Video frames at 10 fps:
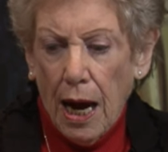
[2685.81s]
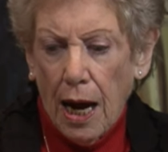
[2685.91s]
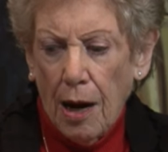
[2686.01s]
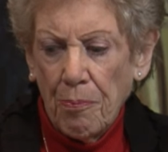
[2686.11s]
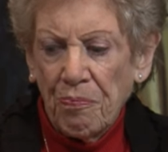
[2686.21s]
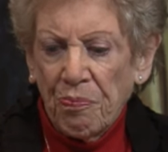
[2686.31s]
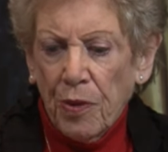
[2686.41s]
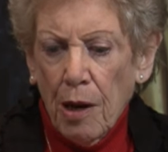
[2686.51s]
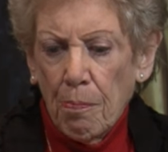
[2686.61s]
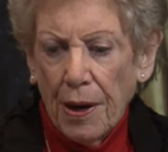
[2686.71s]
Um,
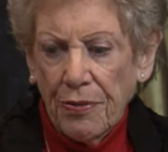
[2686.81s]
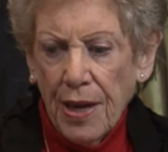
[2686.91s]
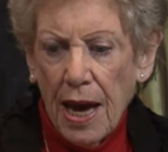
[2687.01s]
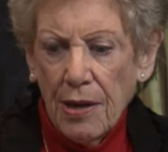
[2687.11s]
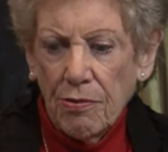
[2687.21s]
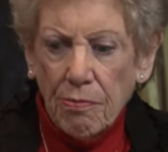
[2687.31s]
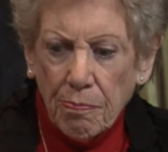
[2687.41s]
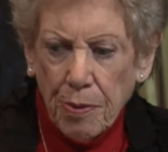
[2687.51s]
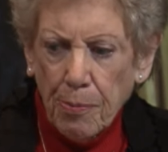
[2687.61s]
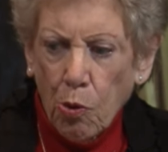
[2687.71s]
but
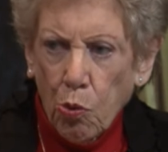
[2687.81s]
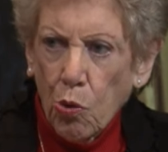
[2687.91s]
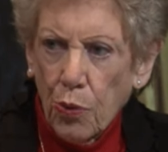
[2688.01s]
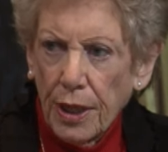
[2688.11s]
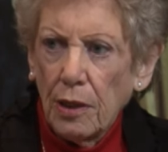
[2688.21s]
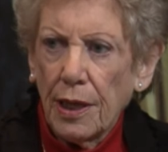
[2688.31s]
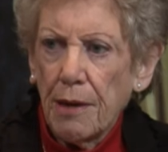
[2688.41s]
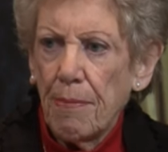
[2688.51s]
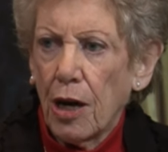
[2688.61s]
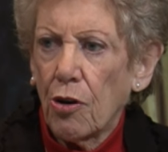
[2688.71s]
then people were
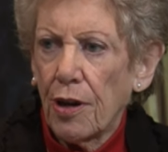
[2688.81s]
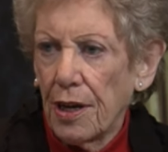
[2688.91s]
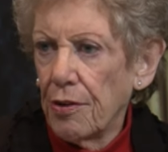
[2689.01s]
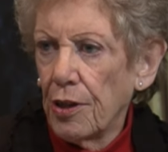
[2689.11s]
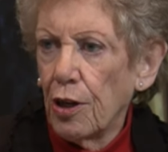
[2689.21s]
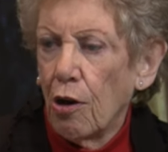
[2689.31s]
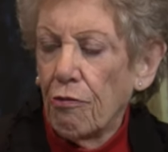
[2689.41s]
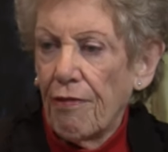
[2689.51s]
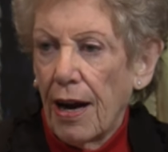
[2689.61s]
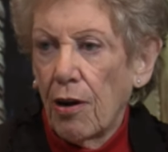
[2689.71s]
really buried, you know,
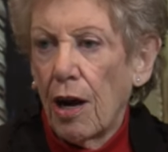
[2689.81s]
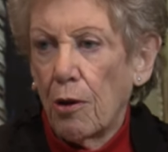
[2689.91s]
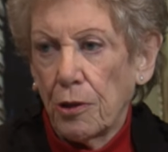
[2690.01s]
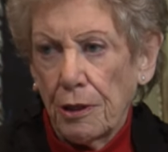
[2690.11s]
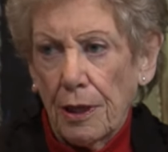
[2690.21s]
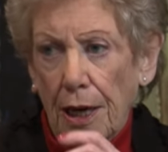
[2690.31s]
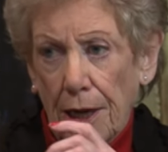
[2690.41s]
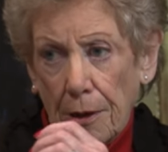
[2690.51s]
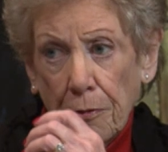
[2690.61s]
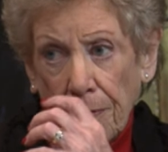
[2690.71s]
far out,
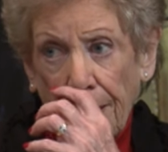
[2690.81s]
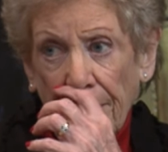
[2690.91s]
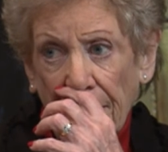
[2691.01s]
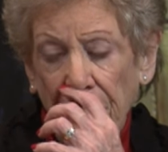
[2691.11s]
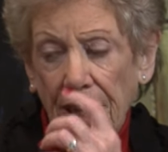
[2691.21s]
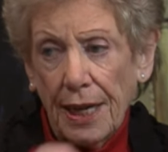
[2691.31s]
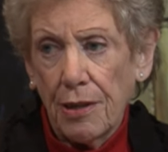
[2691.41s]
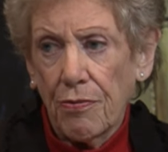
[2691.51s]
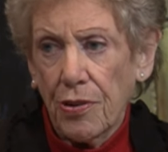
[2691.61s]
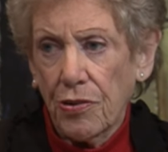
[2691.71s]
uh, mm-hmm. far
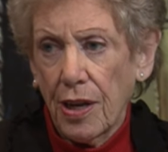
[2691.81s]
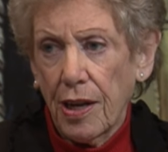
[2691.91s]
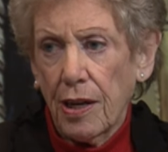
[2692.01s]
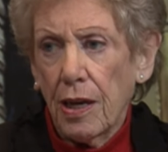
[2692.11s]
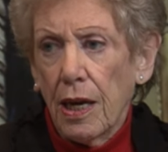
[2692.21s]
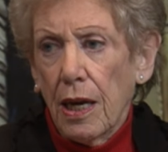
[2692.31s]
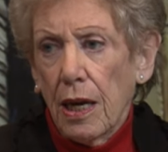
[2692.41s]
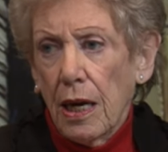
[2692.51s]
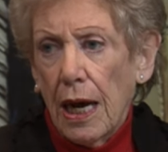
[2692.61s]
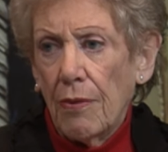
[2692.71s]
outside of the city.
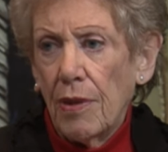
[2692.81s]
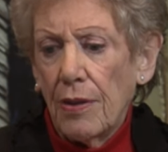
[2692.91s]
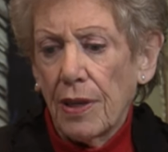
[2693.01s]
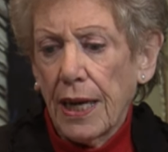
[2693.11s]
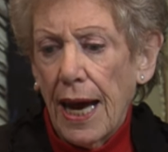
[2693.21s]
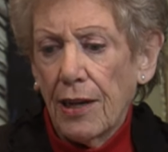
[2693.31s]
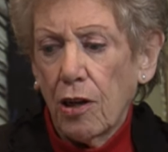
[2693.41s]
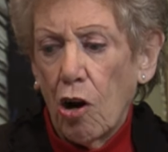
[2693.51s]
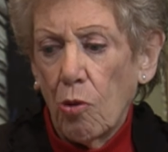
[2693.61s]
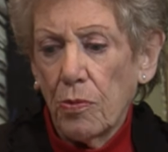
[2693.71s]
Yeah. And then the
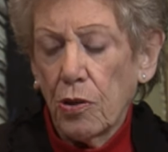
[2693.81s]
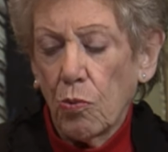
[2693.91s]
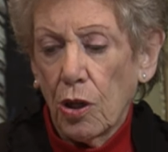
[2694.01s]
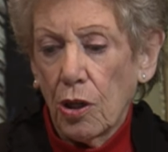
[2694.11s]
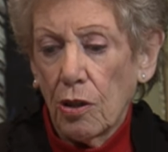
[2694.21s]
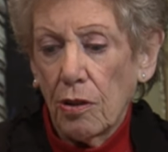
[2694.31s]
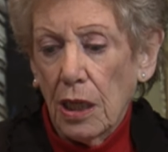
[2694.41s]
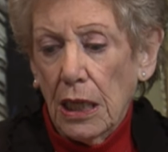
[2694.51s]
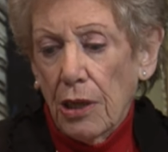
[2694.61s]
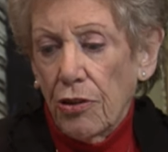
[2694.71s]
catacombs were
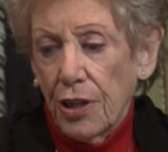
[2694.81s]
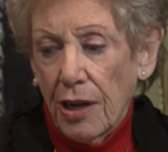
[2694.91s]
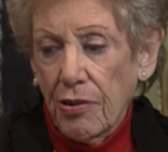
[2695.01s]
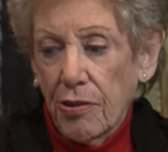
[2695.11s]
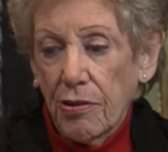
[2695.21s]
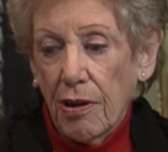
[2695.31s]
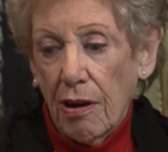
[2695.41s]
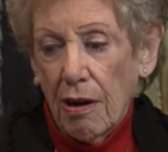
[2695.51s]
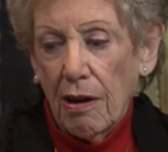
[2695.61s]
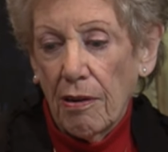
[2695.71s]
just,
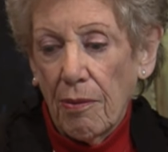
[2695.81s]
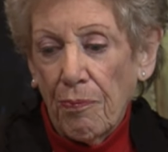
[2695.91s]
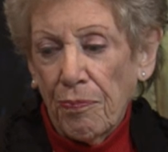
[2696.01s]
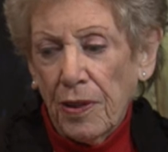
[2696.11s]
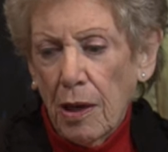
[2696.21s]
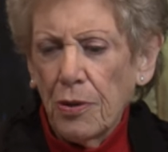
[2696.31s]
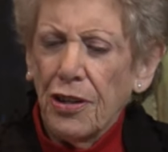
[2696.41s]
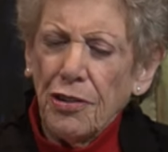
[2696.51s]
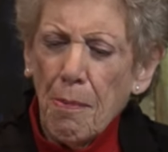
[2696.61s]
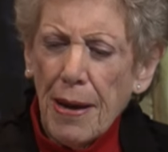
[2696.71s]
uh, it was
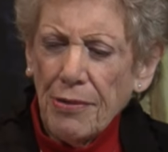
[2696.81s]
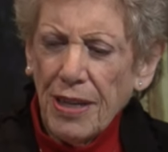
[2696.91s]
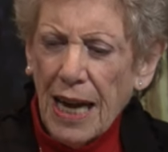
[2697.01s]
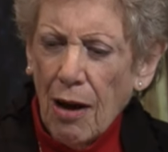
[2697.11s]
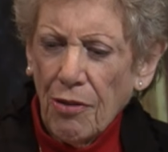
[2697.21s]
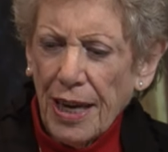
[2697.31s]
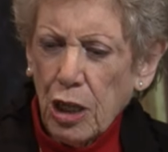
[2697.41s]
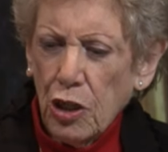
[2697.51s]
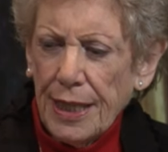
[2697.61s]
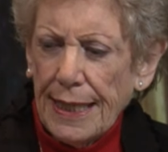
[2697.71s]
just amazing how they
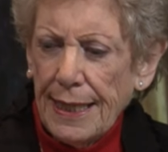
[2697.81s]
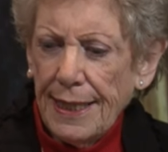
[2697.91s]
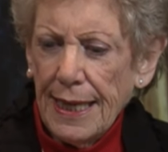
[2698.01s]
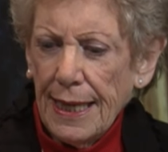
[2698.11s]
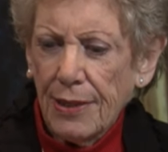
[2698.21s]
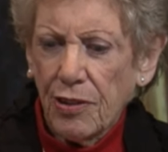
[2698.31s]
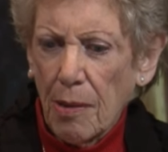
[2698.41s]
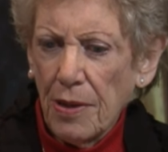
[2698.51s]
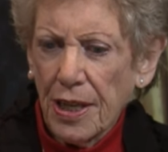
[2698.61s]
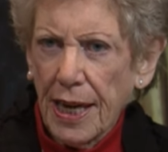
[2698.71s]
could dig.
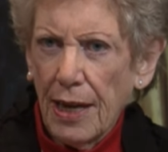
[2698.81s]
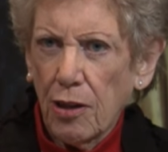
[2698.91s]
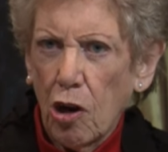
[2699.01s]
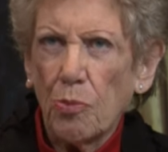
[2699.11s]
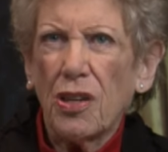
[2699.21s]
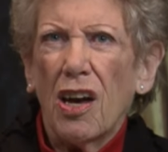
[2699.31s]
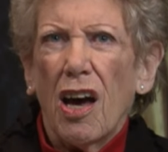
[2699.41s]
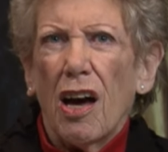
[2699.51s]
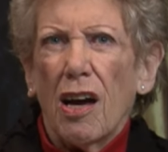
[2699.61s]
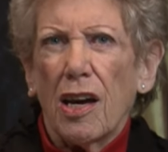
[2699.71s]
Some of the catacombs,
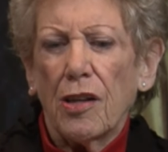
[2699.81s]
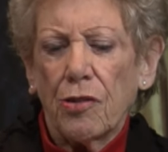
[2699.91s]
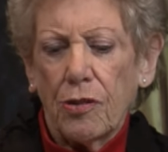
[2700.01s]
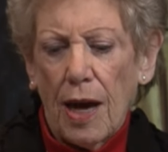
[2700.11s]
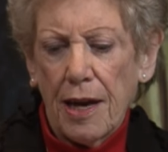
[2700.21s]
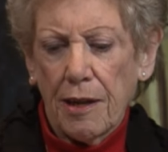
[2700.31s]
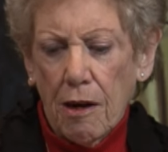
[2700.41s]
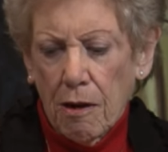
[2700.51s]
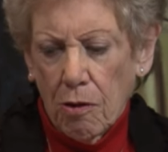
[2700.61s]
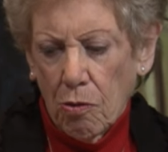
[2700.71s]
it's like
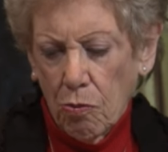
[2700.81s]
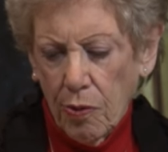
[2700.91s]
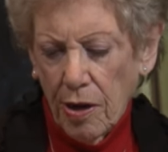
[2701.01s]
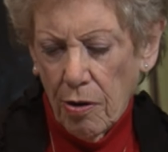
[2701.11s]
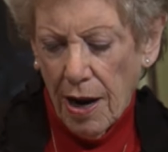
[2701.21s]
we're